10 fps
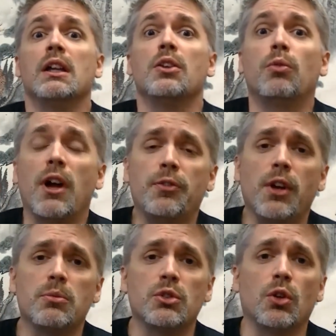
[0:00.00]
The ref
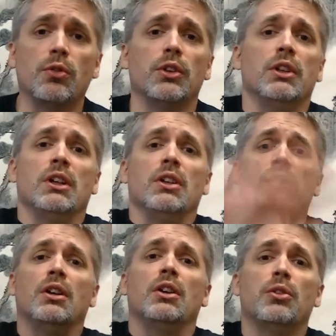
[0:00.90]
comes over,
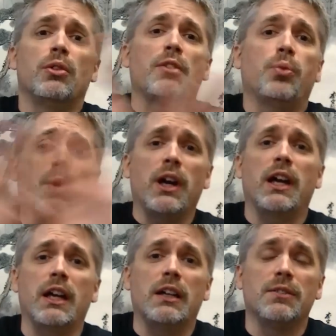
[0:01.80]
the ref
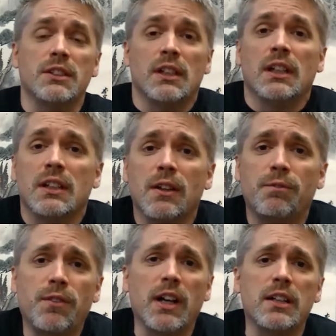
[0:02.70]
waves, the
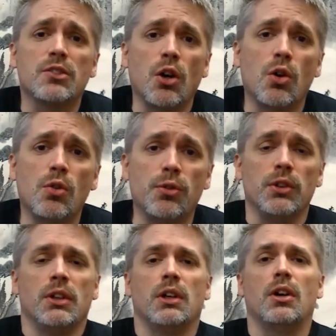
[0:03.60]
fight is over,
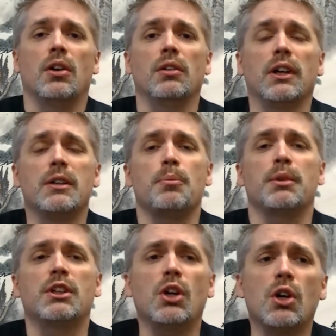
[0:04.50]
all right?
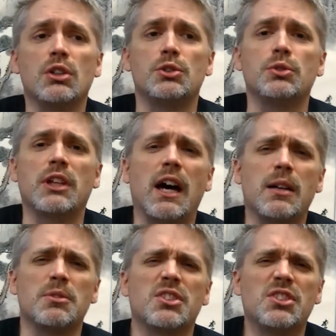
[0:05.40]
Because you got
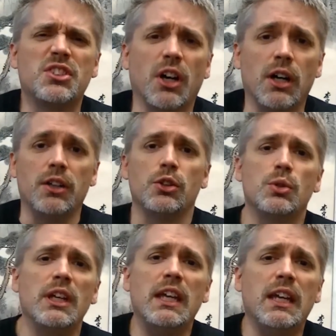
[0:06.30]
him stunned. You
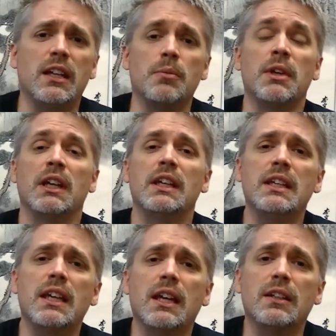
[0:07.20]
hit him, he
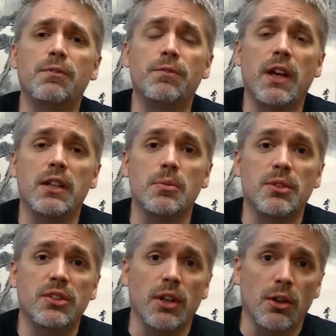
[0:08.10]
can't defend
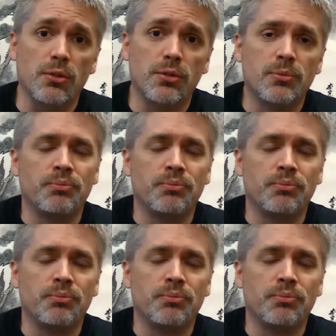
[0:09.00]
himself.